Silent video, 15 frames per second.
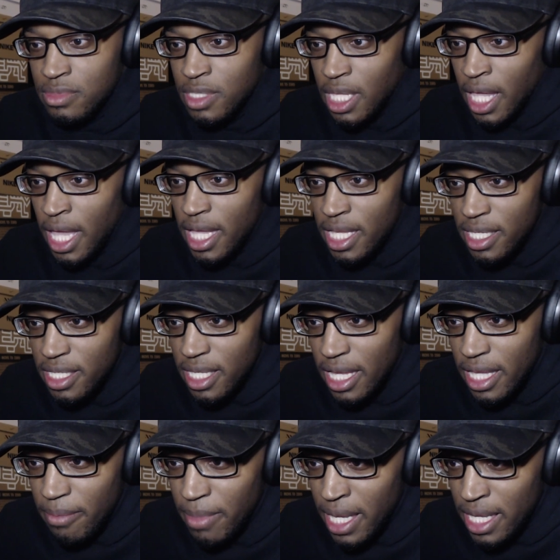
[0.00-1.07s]
Hey, he's
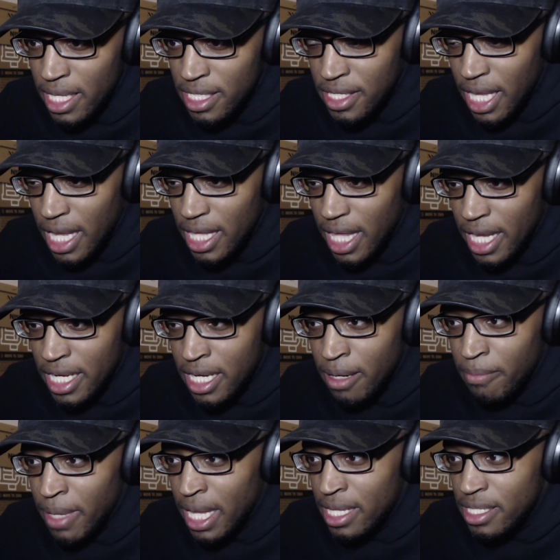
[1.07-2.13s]
like, that man inside like
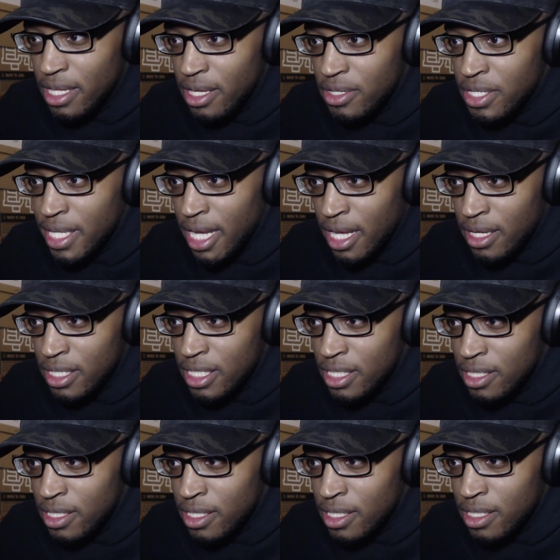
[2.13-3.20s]
commando style.
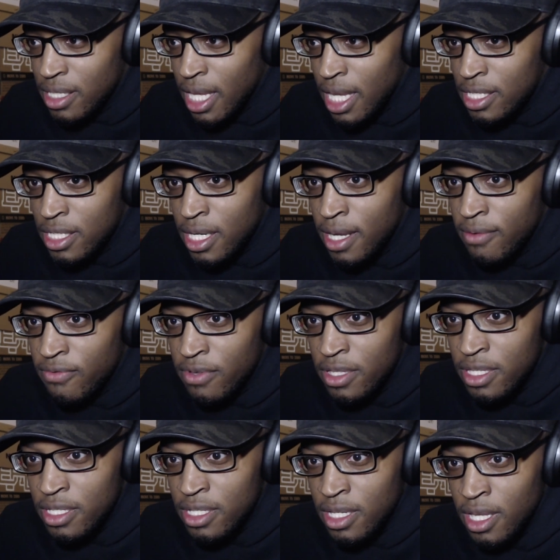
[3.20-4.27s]
Ashcan
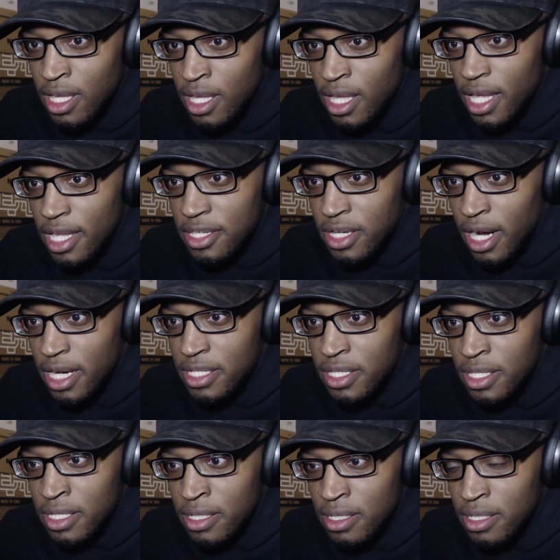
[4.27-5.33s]
footage. That's crazy.